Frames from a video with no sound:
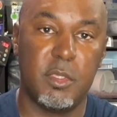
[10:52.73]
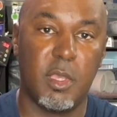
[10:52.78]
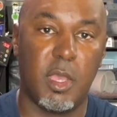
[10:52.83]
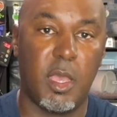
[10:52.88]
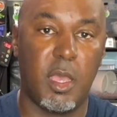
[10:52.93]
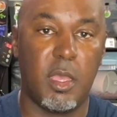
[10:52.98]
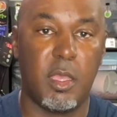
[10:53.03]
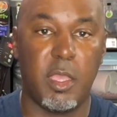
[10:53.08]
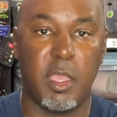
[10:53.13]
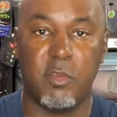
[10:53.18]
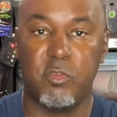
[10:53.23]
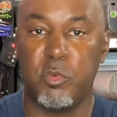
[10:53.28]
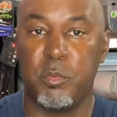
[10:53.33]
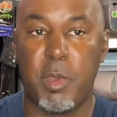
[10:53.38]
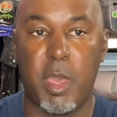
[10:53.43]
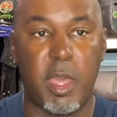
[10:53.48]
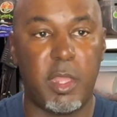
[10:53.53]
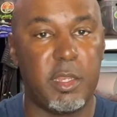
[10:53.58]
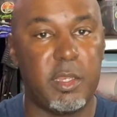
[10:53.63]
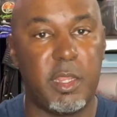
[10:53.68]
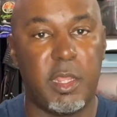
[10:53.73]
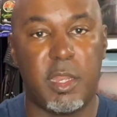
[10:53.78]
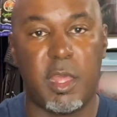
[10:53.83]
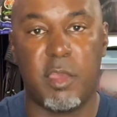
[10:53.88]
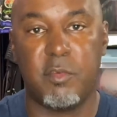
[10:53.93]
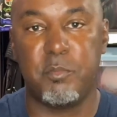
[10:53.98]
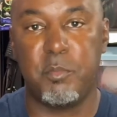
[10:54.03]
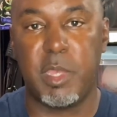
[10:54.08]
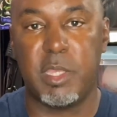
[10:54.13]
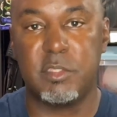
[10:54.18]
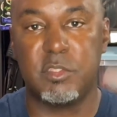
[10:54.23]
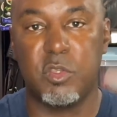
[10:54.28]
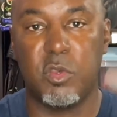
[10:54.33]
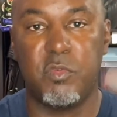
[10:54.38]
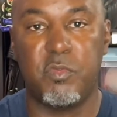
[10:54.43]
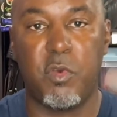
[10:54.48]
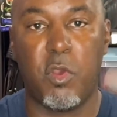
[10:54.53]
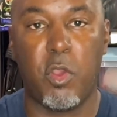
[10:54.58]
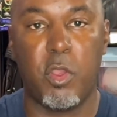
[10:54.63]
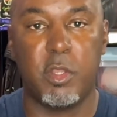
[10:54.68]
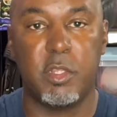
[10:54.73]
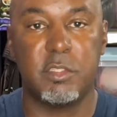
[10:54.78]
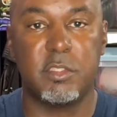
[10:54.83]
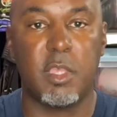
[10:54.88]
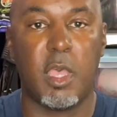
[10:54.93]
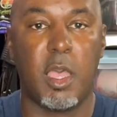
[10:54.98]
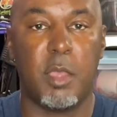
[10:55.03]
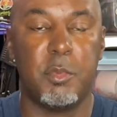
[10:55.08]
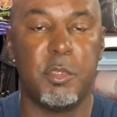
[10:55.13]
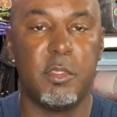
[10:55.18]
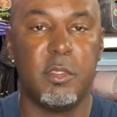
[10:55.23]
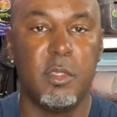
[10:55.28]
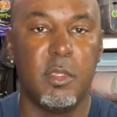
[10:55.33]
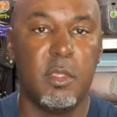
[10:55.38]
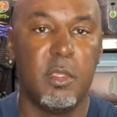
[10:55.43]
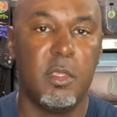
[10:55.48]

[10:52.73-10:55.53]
Everybody that I've met so far in this hobby,